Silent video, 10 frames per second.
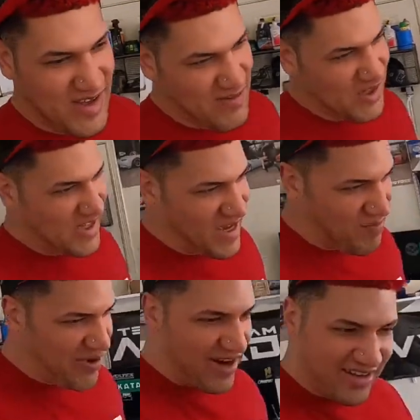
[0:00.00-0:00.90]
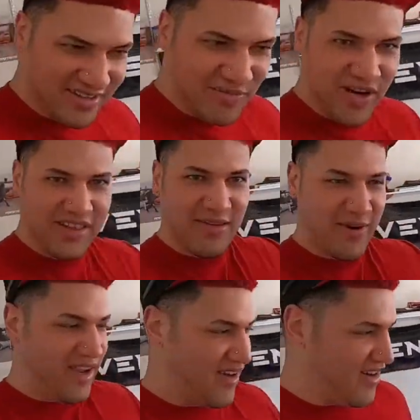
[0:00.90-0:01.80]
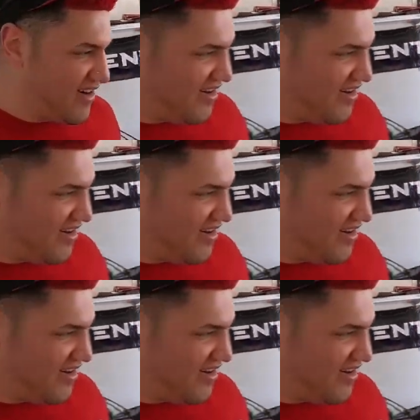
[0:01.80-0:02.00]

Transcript: if you see it parked, just break the rain guard.